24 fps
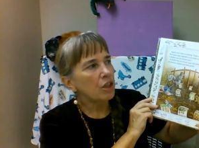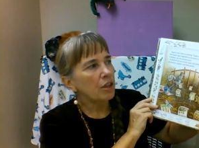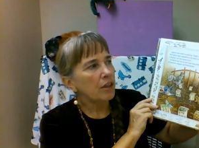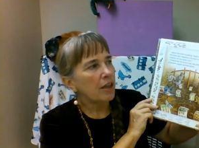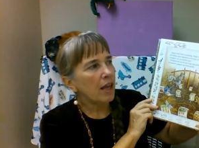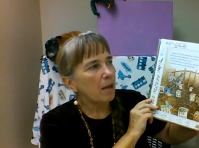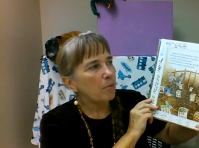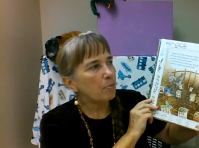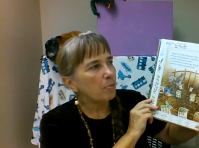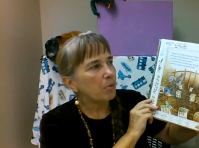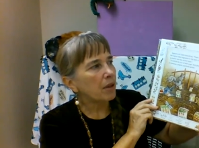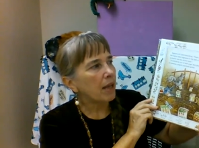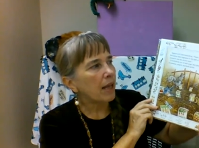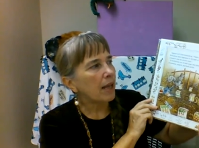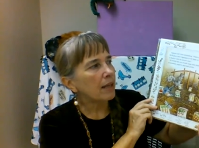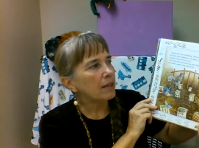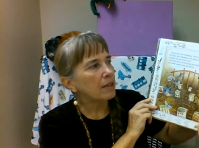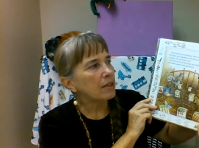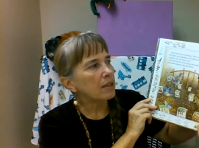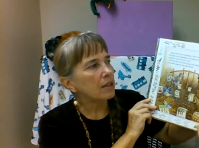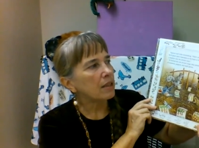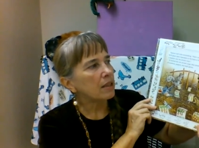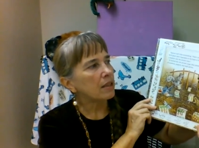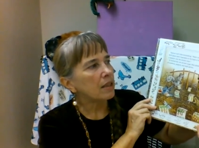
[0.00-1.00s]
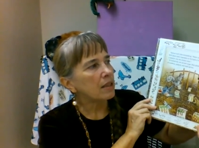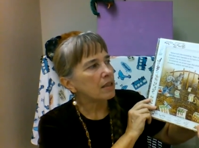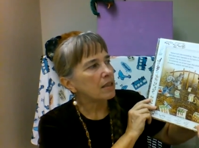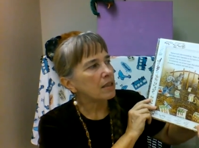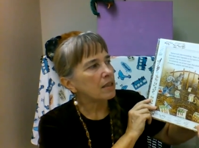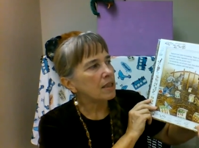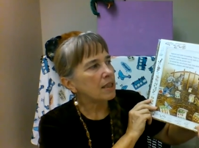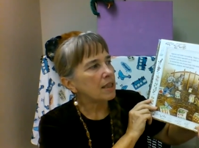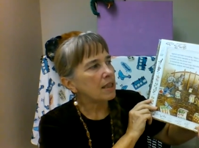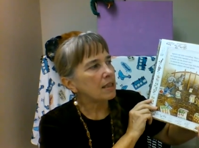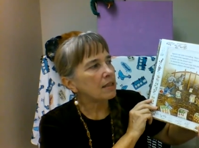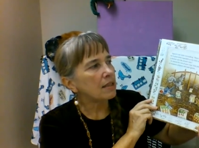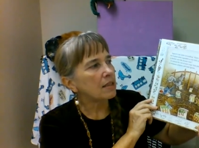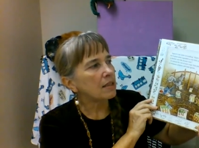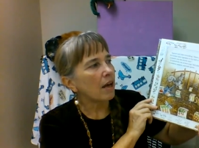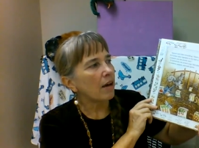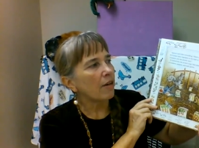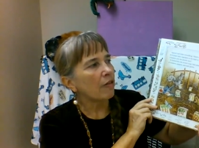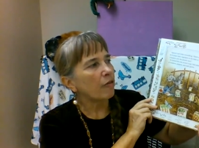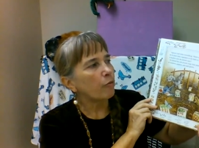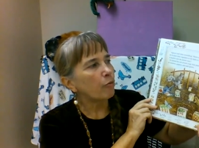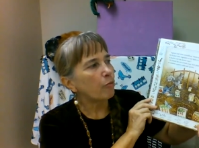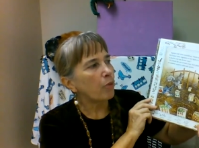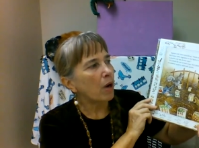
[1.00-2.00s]
They planted the seeds
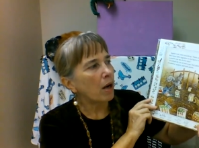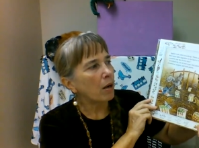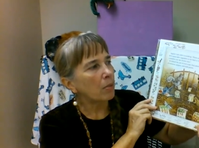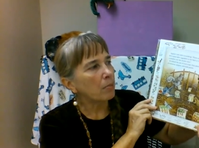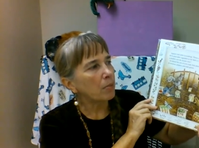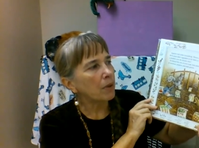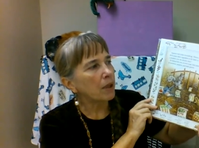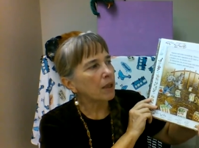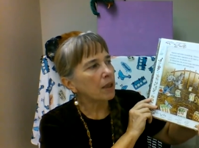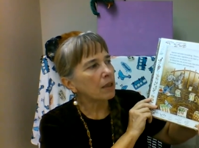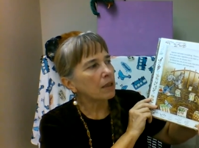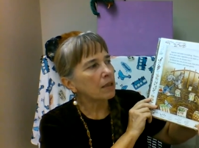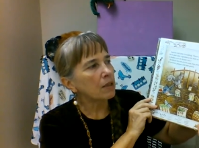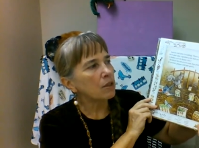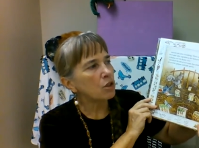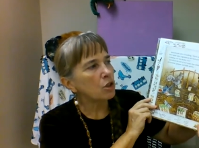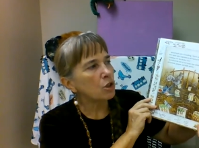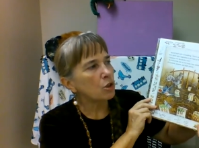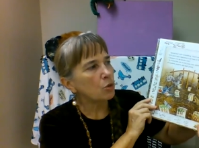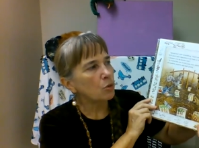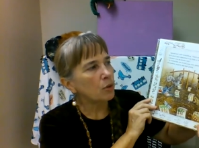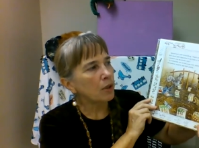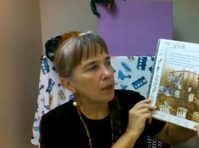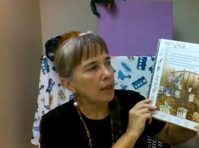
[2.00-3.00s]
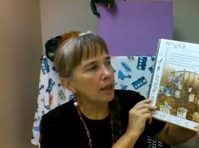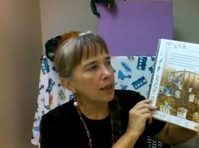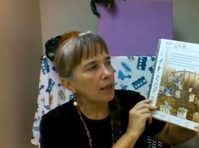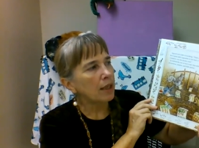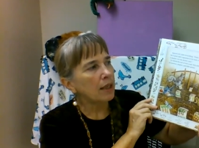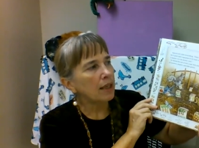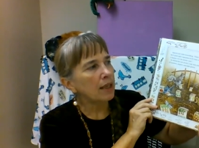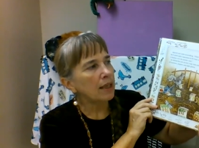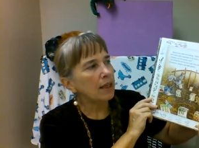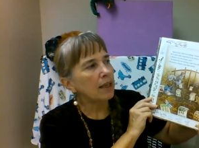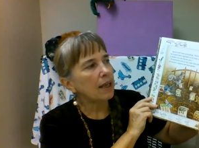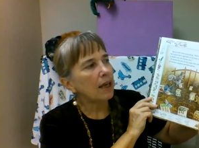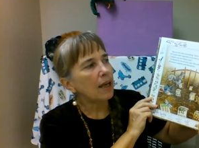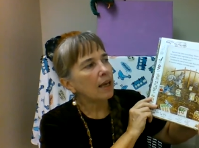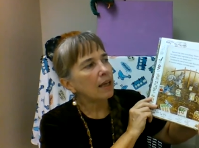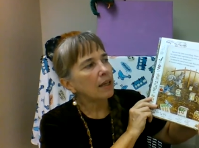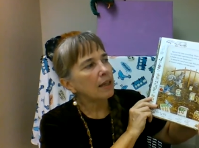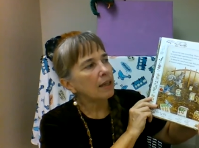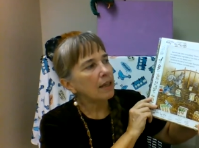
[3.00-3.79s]
of pumpkin, zucchini,